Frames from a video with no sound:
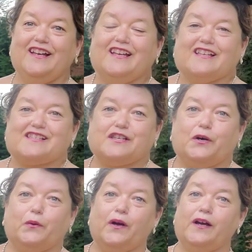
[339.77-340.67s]

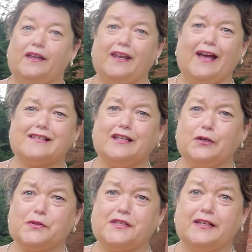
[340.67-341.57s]
So it has an
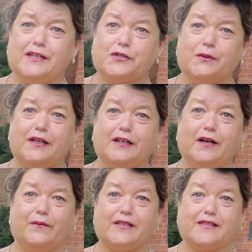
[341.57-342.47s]
interesting history in and
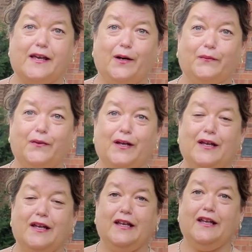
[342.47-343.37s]
of itself,
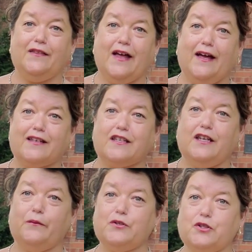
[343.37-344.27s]
in that it
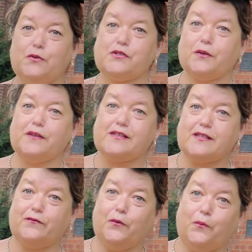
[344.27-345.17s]
was used during the
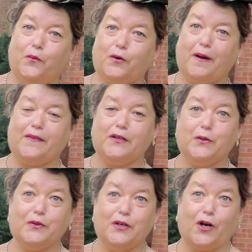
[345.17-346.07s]
Civil War by the
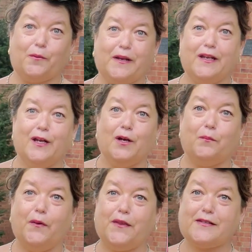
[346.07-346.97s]
Union Army,
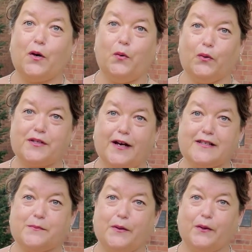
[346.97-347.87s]
both as a horse
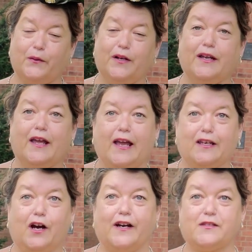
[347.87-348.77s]
hospital and a
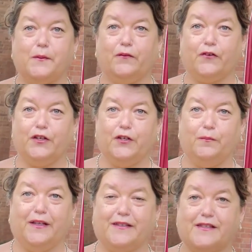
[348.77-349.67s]
hospital for humans.